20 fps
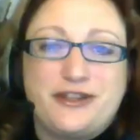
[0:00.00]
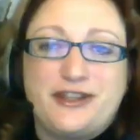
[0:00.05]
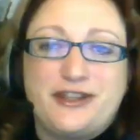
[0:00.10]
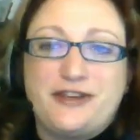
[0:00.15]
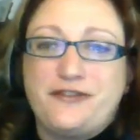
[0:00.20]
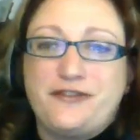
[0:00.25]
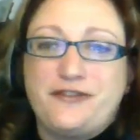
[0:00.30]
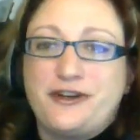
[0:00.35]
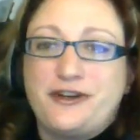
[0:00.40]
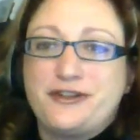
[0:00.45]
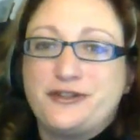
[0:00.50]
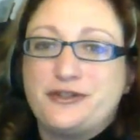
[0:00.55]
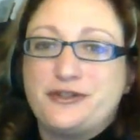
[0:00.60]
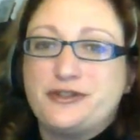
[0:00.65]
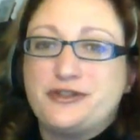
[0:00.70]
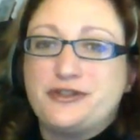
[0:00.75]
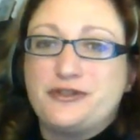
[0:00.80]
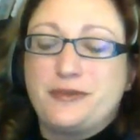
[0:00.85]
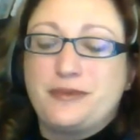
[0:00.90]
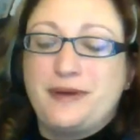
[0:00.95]
thing for our
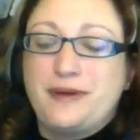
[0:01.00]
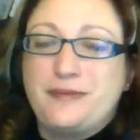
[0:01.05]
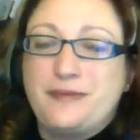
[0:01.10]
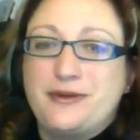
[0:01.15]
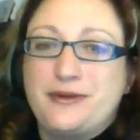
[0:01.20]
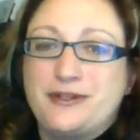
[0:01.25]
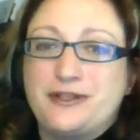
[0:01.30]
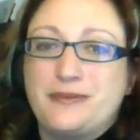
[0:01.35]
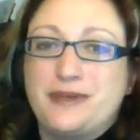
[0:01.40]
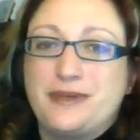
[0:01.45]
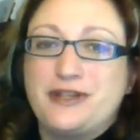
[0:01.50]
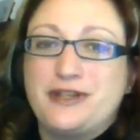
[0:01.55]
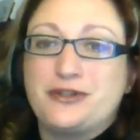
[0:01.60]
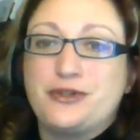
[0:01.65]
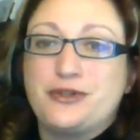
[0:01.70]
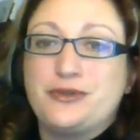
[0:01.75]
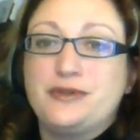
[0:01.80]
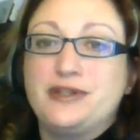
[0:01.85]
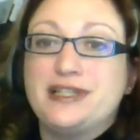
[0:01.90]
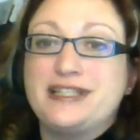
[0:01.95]
students to remember, to make sure
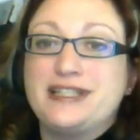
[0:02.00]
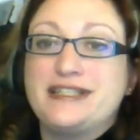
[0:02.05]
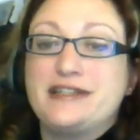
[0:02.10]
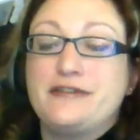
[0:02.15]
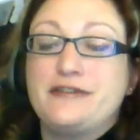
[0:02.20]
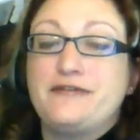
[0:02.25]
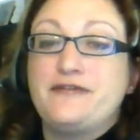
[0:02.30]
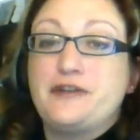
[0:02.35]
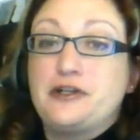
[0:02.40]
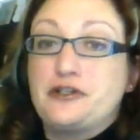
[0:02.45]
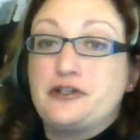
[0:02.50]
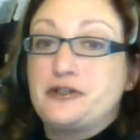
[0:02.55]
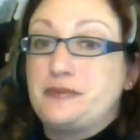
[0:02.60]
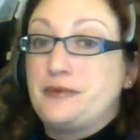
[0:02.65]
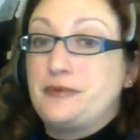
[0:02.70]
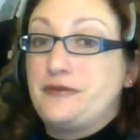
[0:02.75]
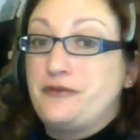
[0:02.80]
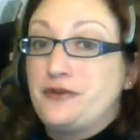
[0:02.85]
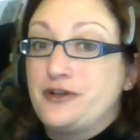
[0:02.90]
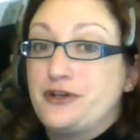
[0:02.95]
you listen first
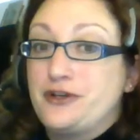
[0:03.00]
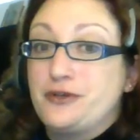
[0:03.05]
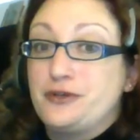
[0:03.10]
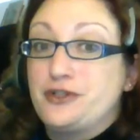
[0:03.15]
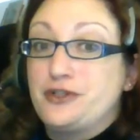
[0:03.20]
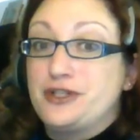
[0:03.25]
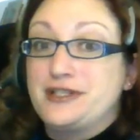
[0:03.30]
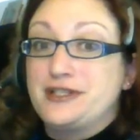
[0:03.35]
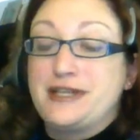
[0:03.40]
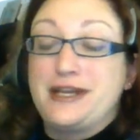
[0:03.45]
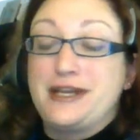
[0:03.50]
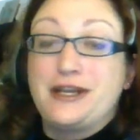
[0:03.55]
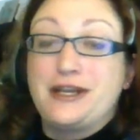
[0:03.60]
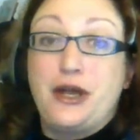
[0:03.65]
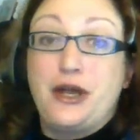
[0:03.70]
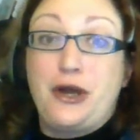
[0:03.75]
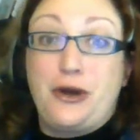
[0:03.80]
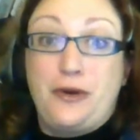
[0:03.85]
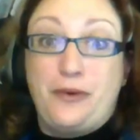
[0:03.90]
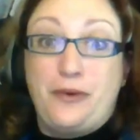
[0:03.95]
before you just say
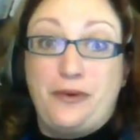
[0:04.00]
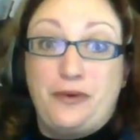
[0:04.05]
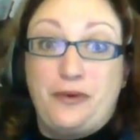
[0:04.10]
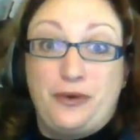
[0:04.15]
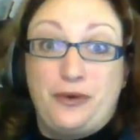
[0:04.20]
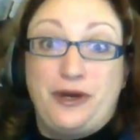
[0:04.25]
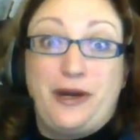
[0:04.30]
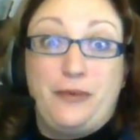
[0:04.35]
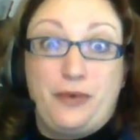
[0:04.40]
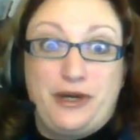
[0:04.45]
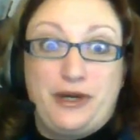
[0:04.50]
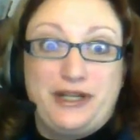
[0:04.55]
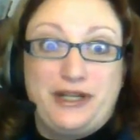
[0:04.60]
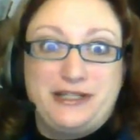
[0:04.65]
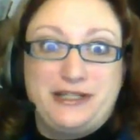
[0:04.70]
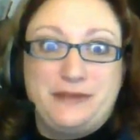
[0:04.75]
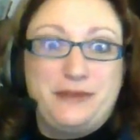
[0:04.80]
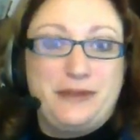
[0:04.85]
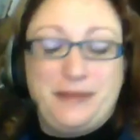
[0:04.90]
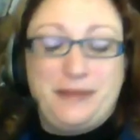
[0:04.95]
no or I want it
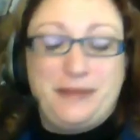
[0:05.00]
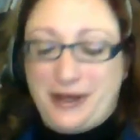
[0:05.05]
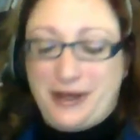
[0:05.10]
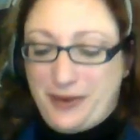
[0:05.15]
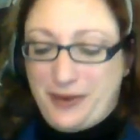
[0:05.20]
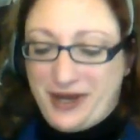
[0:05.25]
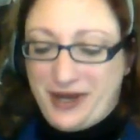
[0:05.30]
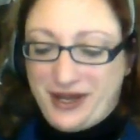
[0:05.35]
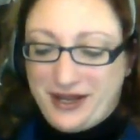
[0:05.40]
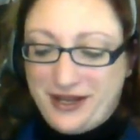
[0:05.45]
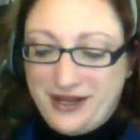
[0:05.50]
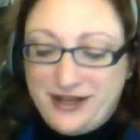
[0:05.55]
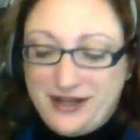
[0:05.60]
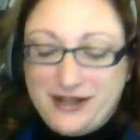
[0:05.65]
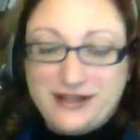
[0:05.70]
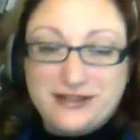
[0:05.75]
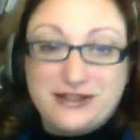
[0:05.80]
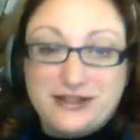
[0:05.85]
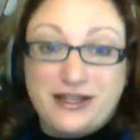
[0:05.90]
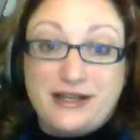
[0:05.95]
to be my way.
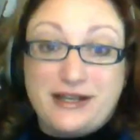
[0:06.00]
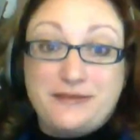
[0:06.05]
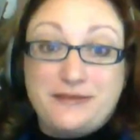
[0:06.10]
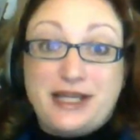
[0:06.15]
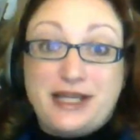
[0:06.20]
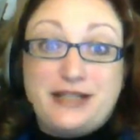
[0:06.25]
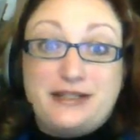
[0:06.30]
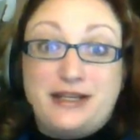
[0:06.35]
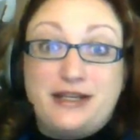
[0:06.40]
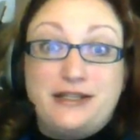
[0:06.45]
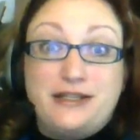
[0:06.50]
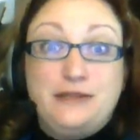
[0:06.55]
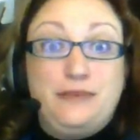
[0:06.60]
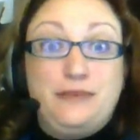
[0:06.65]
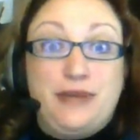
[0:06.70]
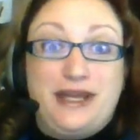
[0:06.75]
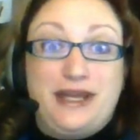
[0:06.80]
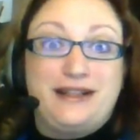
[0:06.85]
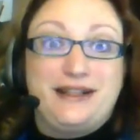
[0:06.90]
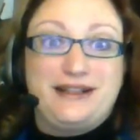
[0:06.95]
Because a lot of times that does
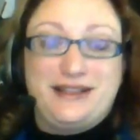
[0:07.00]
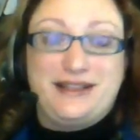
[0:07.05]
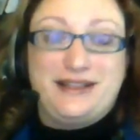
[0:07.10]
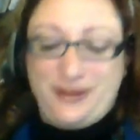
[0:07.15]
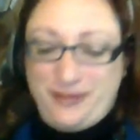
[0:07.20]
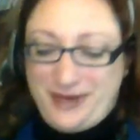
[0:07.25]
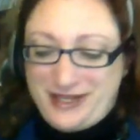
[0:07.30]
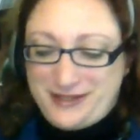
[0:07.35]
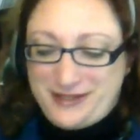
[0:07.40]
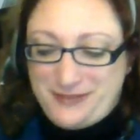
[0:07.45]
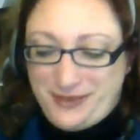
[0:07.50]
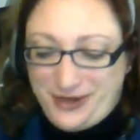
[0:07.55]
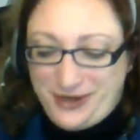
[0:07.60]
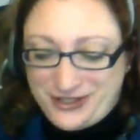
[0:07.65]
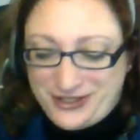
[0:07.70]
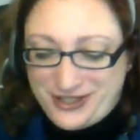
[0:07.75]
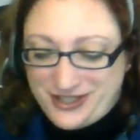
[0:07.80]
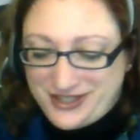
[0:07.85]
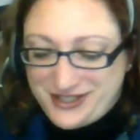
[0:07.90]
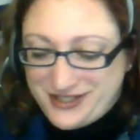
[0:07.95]
make the best
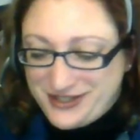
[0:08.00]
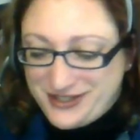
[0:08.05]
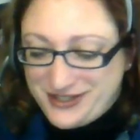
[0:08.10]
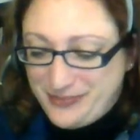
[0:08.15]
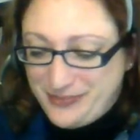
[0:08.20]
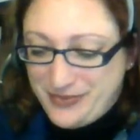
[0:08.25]
projects.